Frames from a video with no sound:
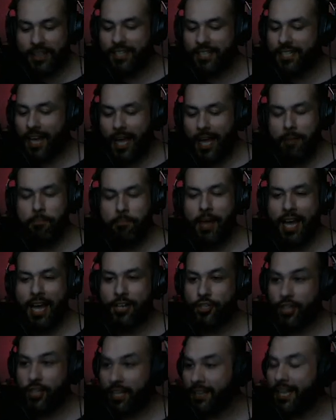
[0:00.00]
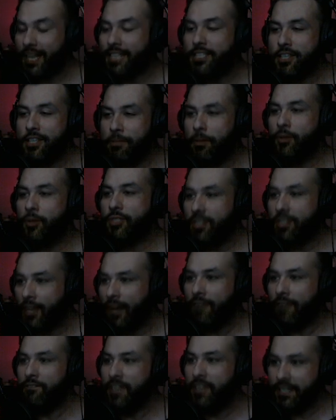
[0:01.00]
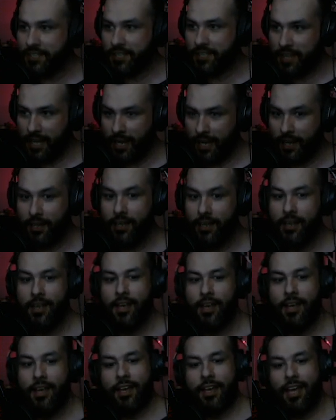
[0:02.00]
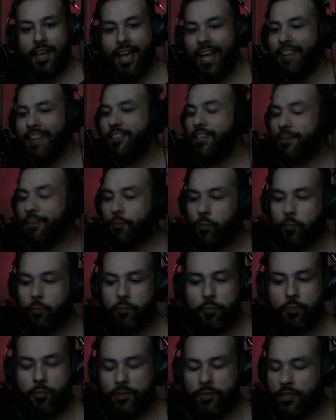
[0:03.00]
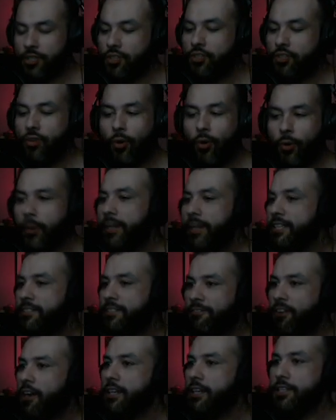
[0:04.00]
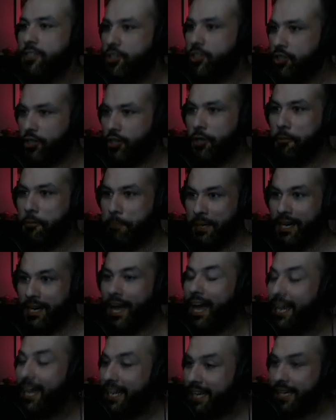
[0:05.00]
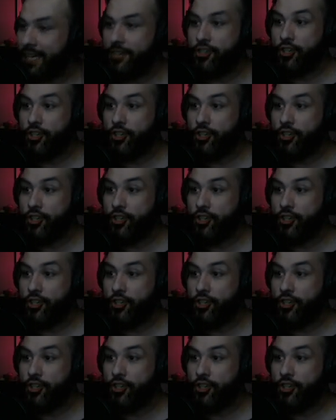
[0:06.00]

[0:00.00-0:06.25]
The Dime Bash thing, that's the most obvious thing and the the story is fucking stupid. I get